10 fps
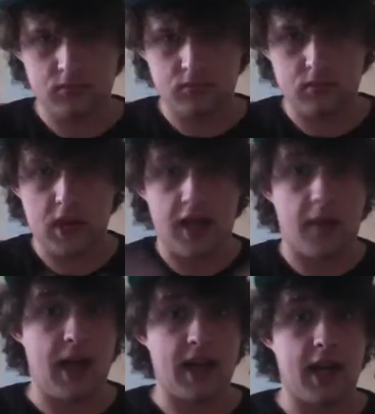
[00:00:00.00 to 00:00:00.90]
And I'm
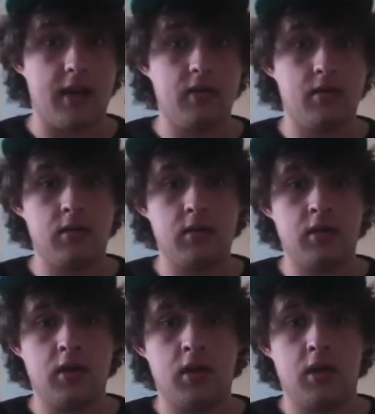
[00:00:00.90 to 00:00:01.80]
back again.
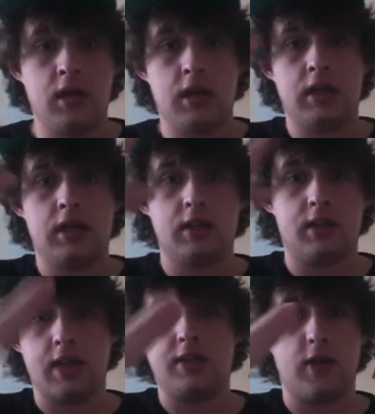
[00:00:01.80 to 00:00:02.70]

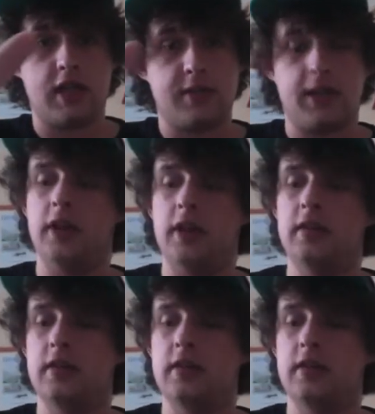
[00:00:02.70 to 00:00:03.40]
Day 2 has begun.